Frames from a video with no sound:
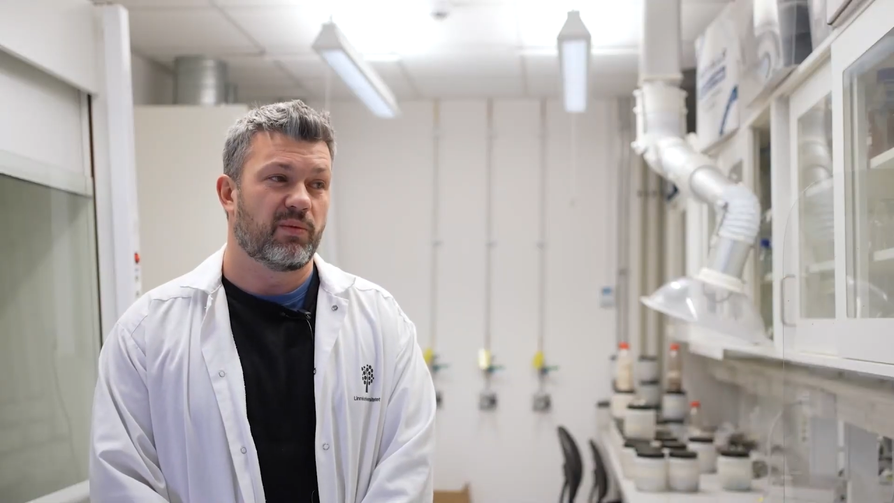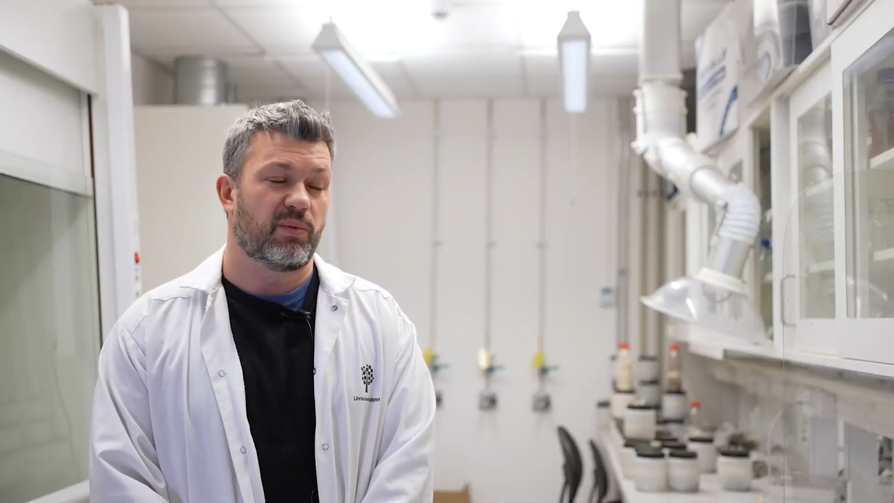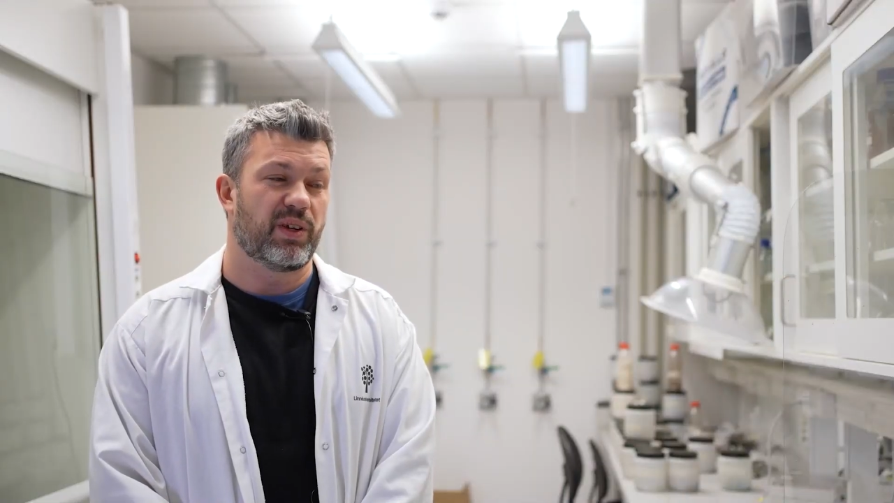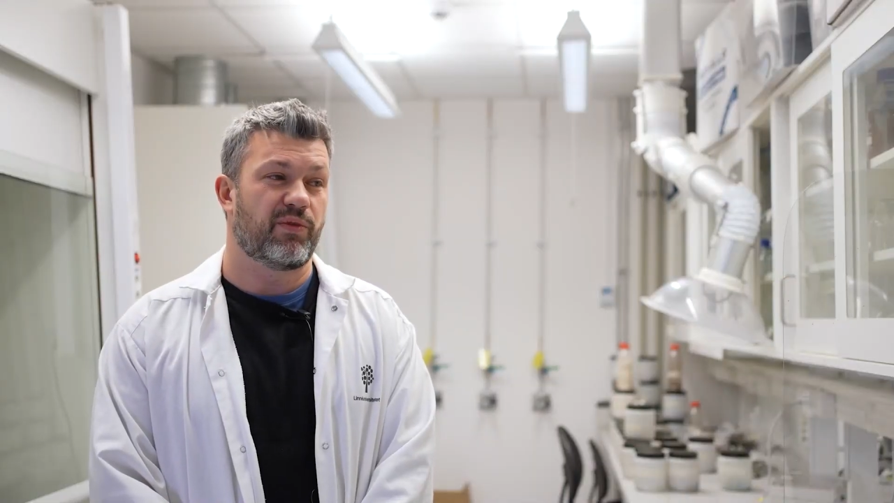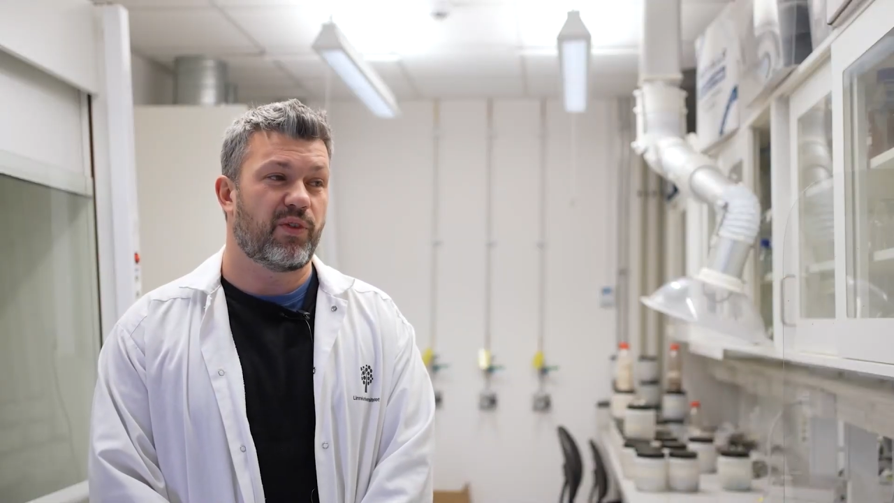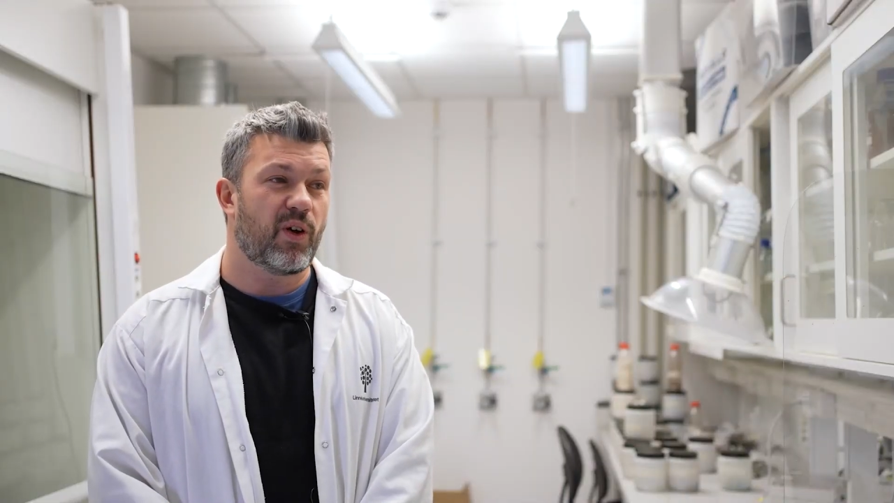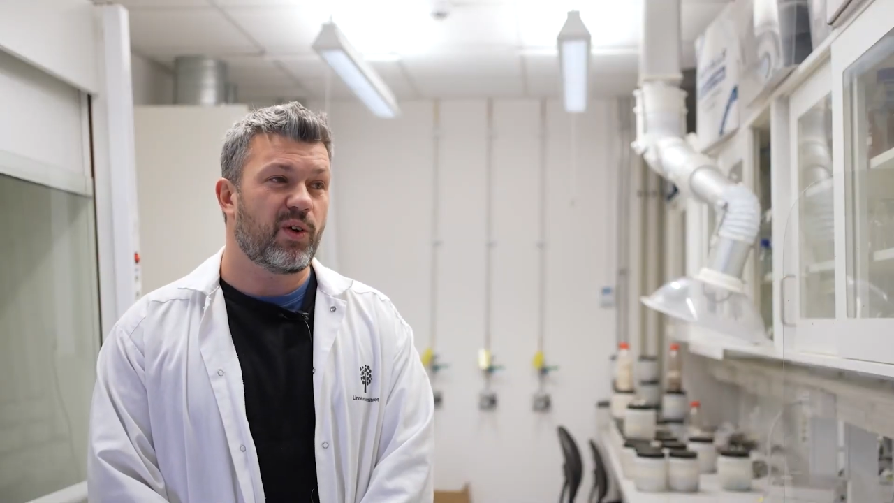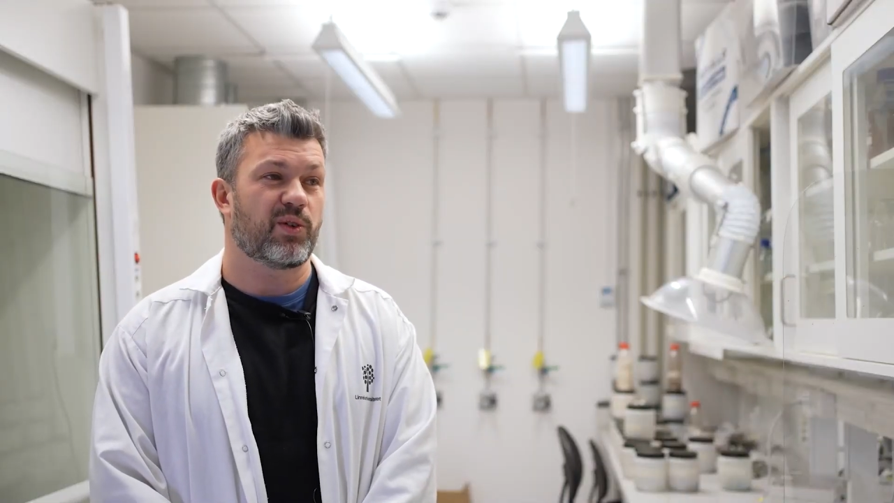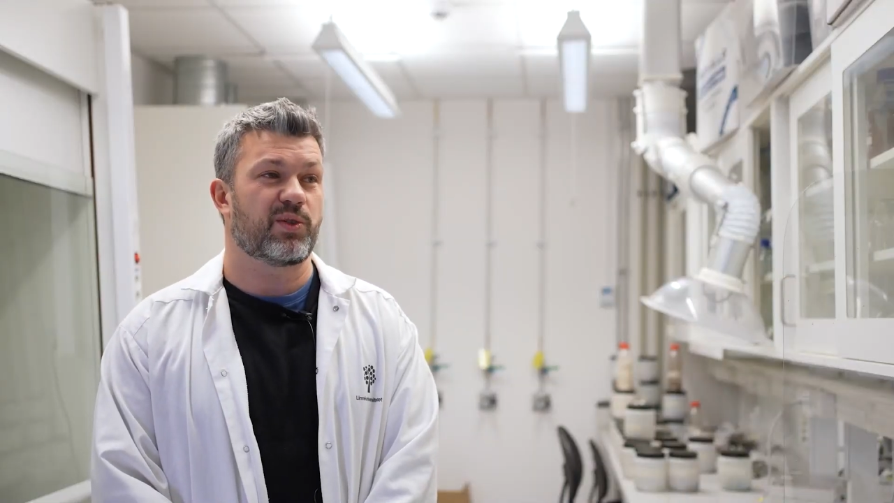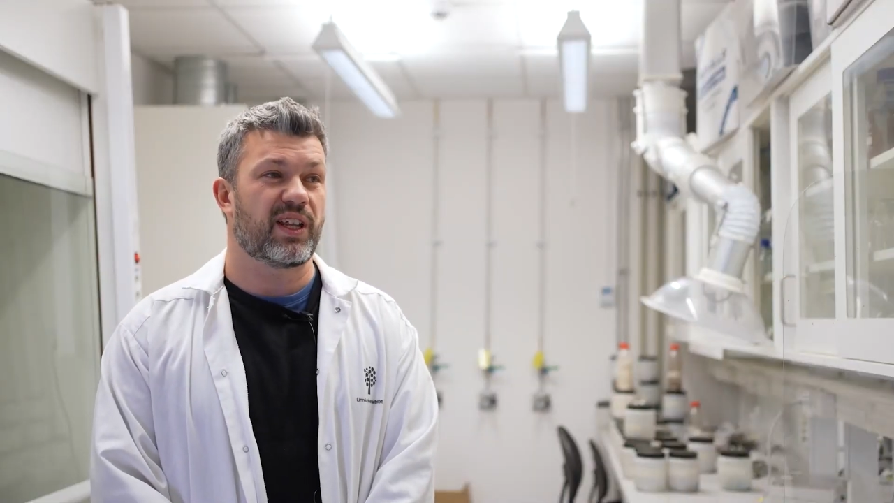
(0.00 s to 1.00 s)

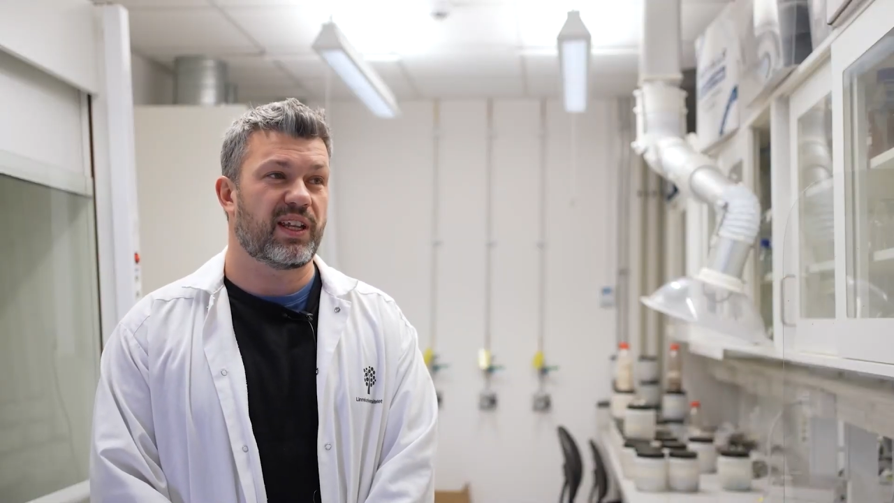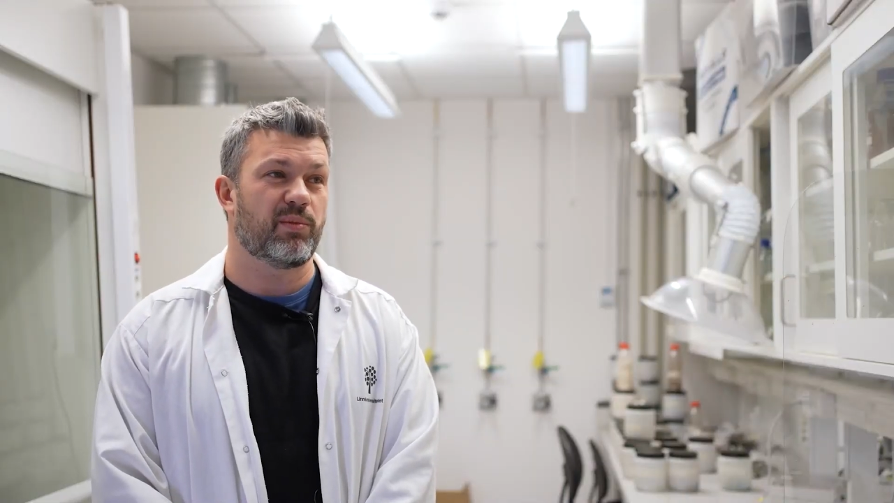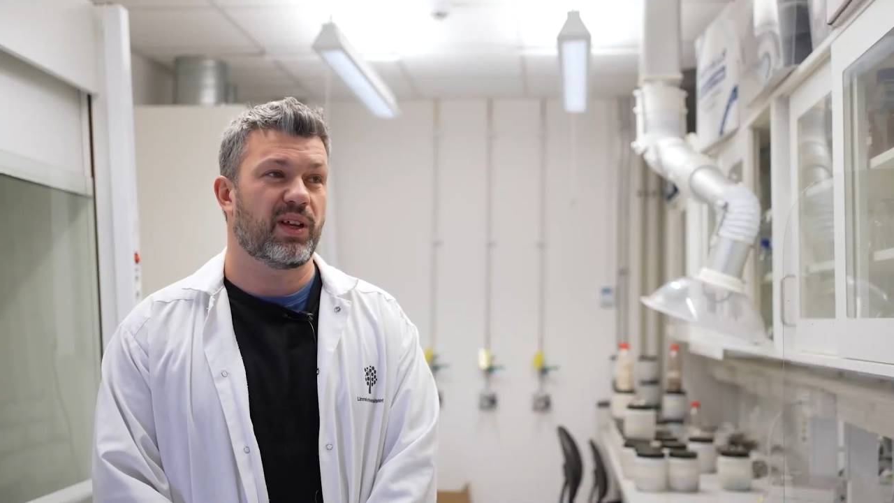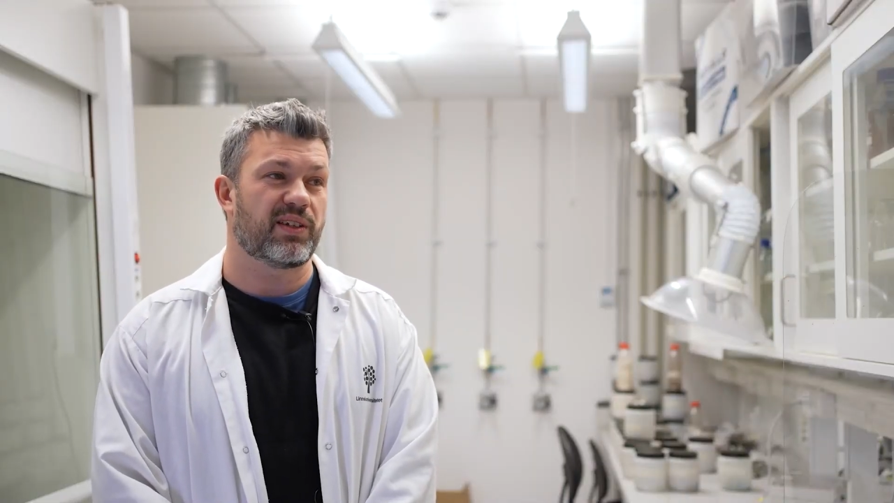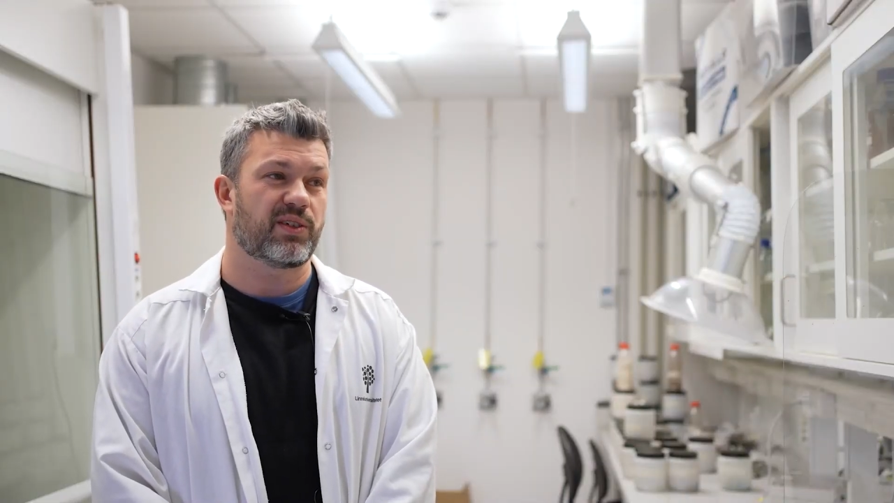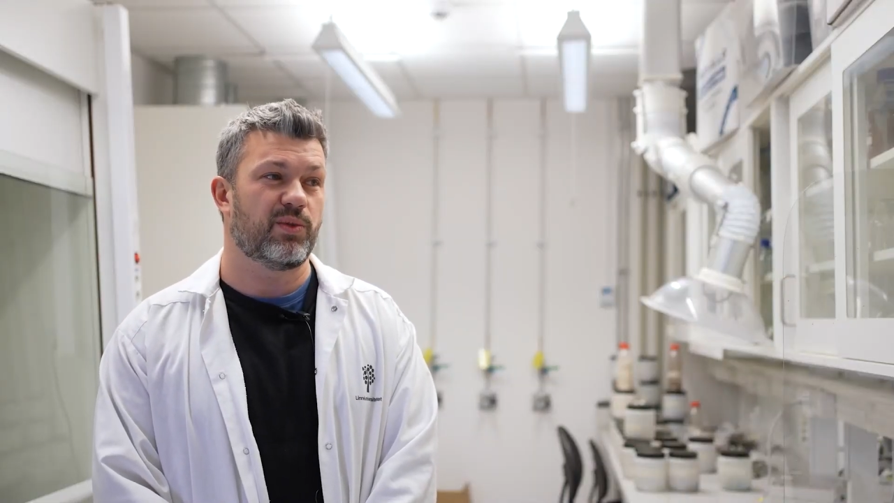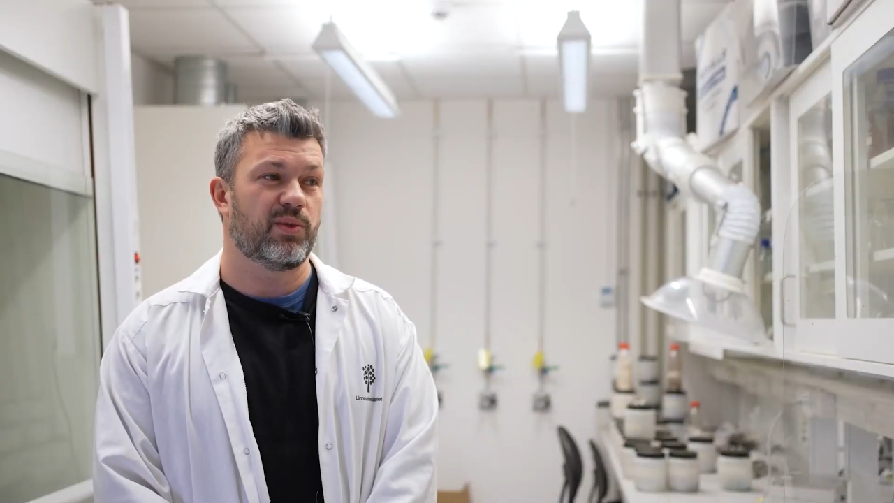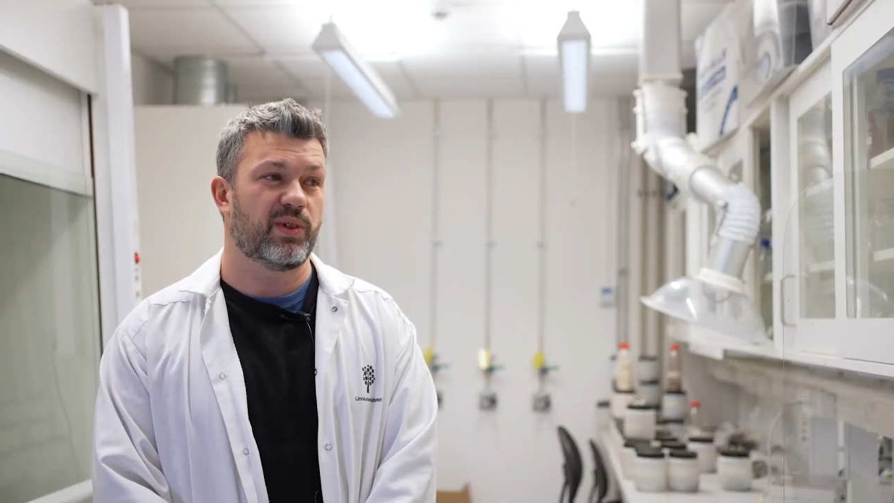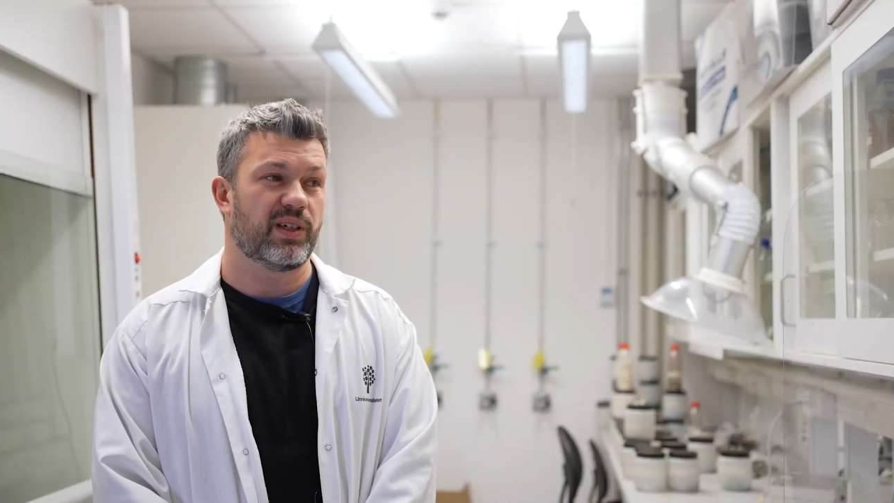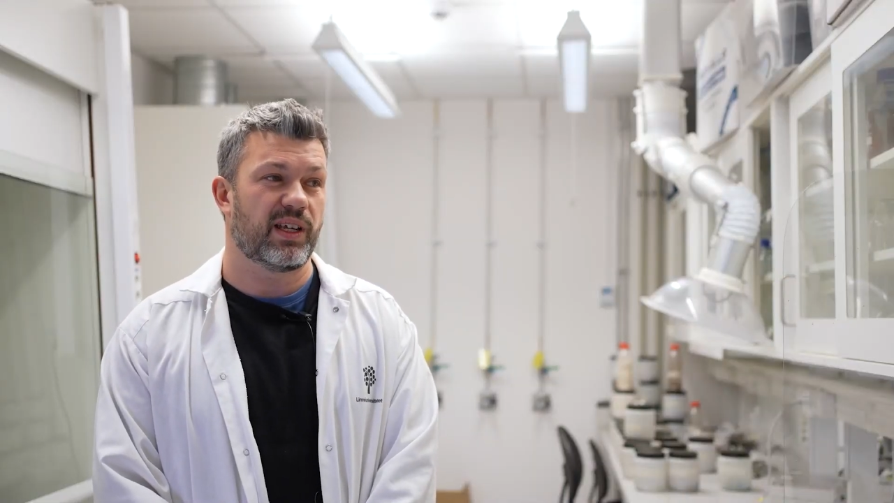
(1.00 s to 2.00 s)
refer those sediments to